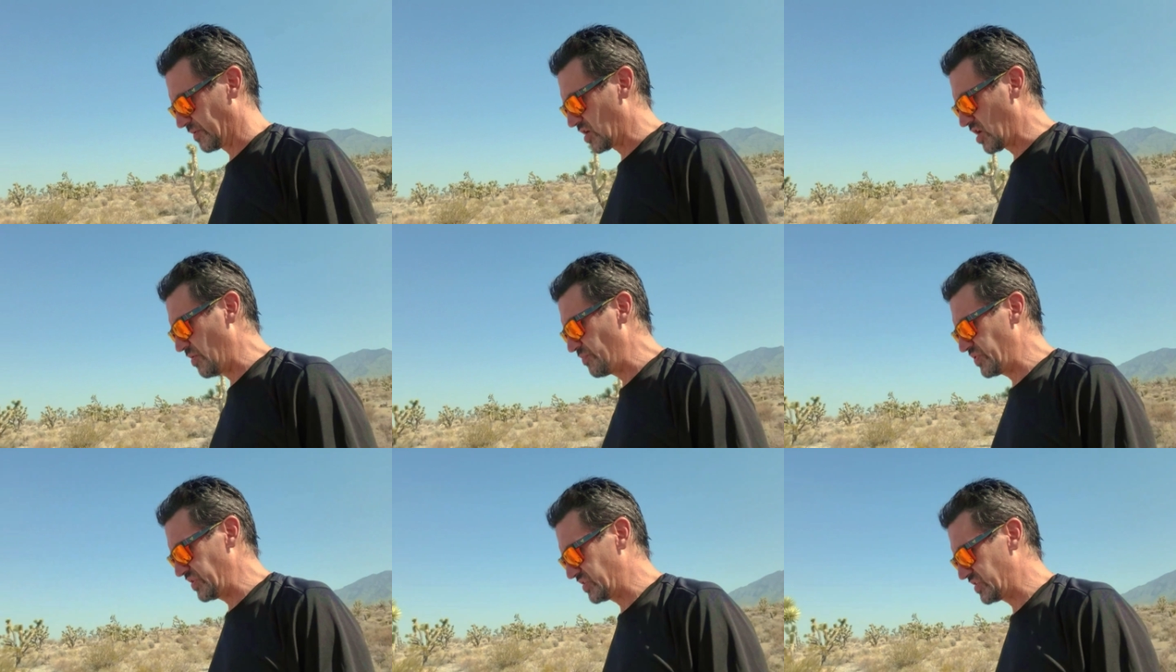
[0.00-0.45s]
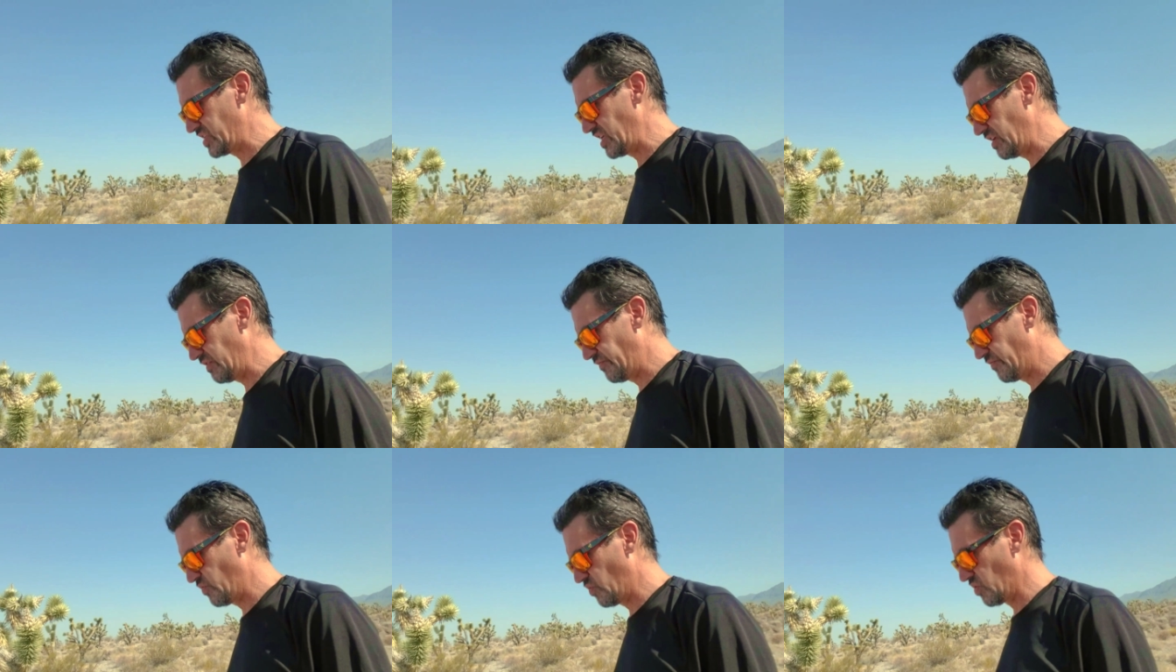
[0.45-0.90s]

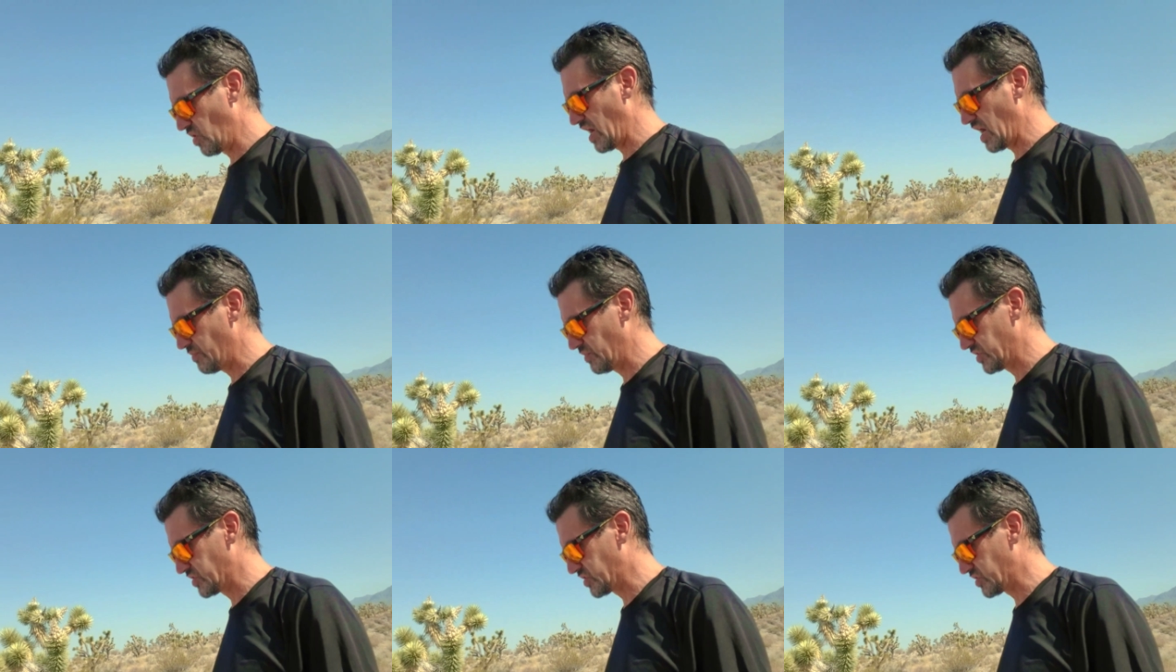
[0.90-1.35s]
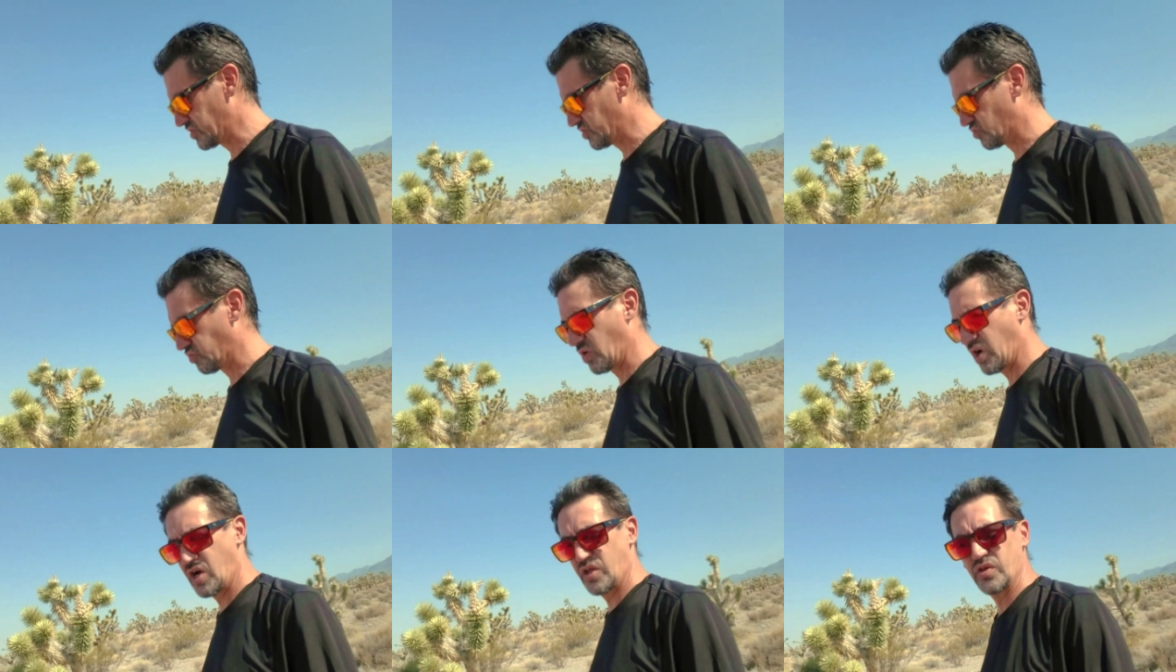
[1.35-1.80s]
compensate for how much
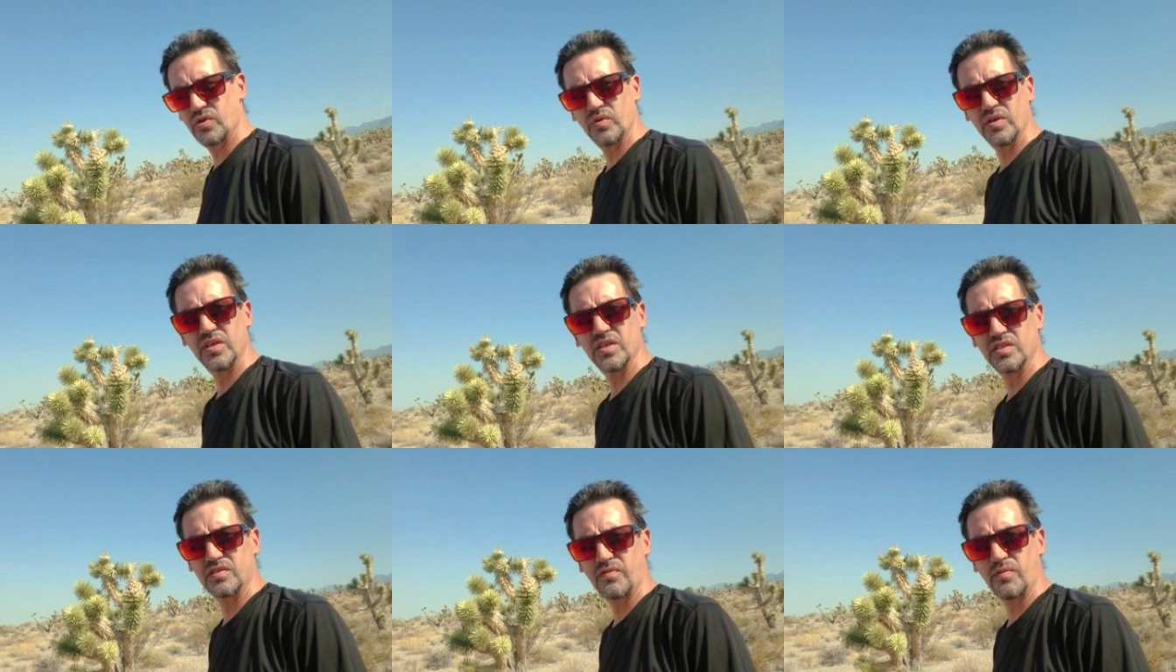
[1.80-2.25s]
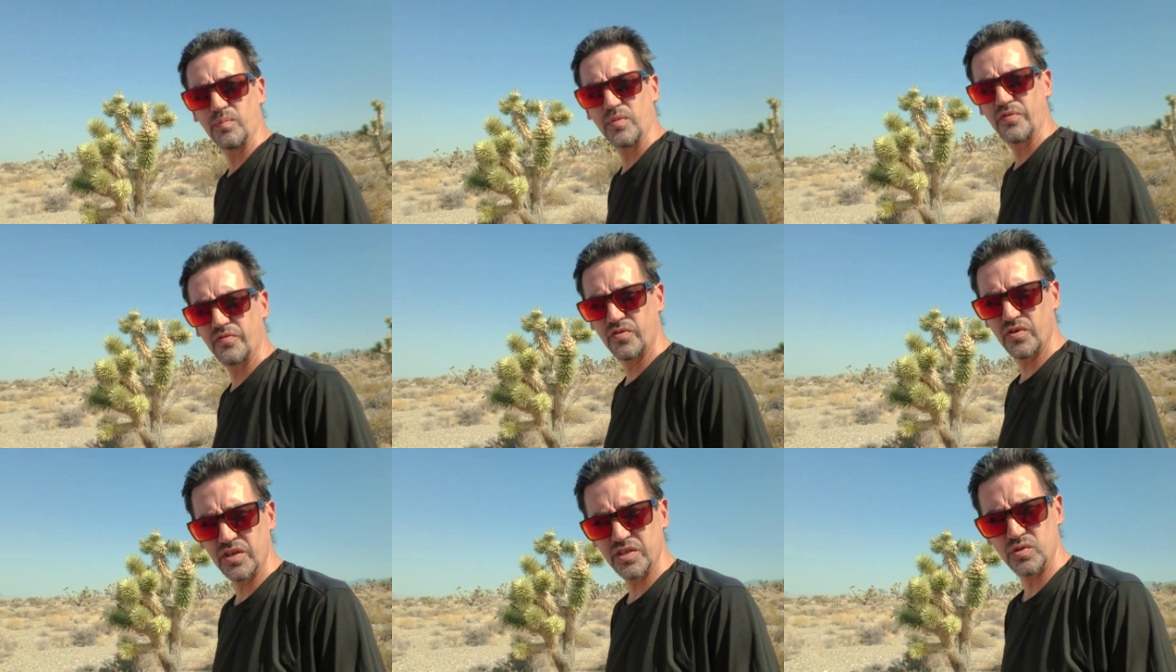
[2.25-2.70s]
draw there is from the
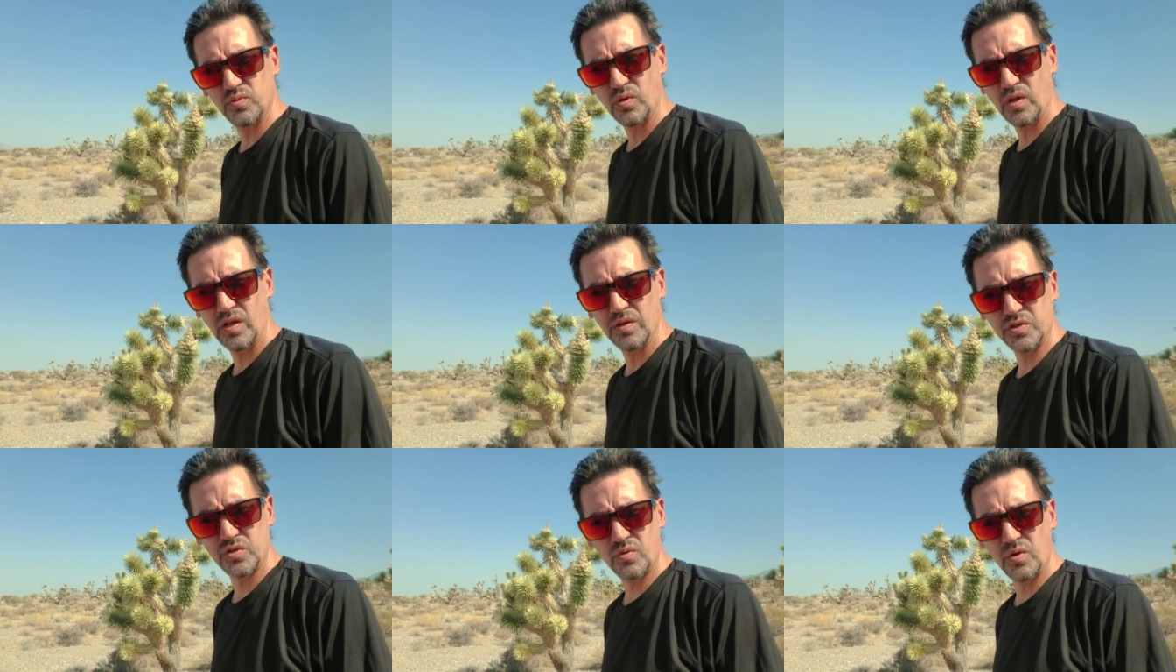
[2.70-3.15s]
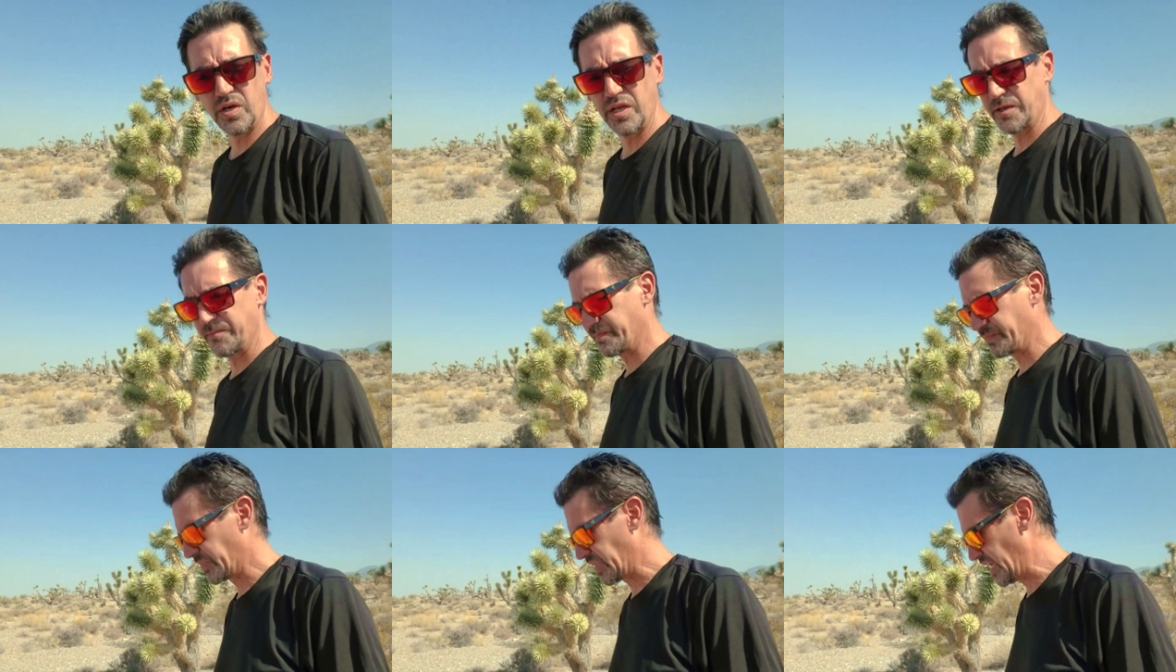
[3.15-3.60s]
fridge while it's running.
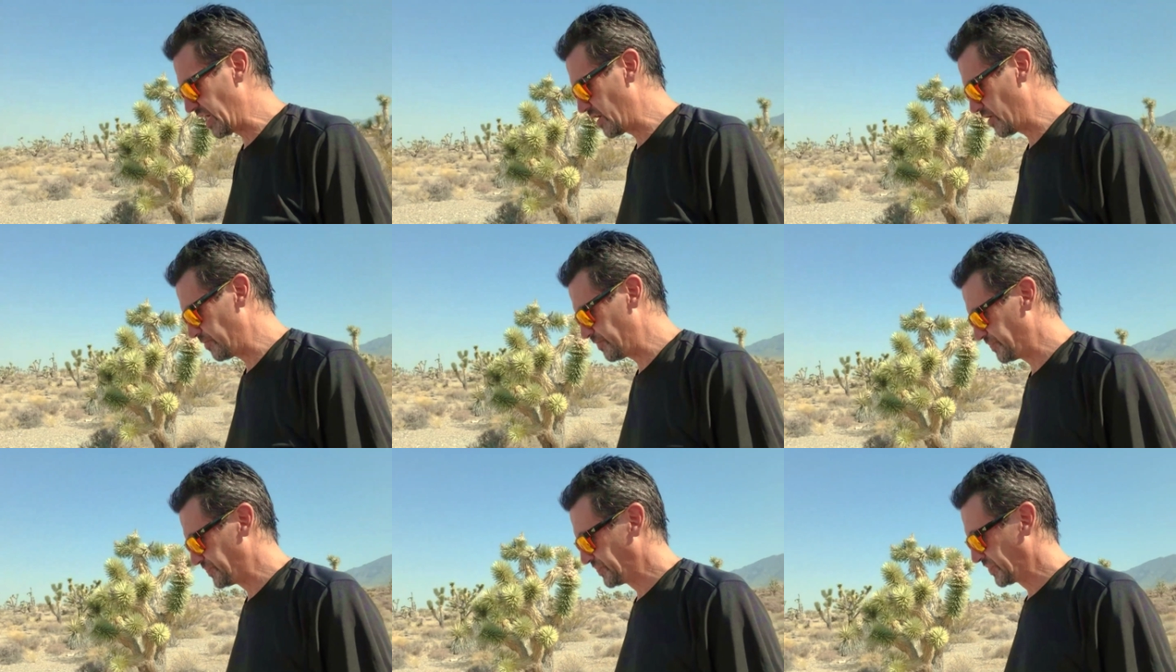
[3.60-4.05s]
Now,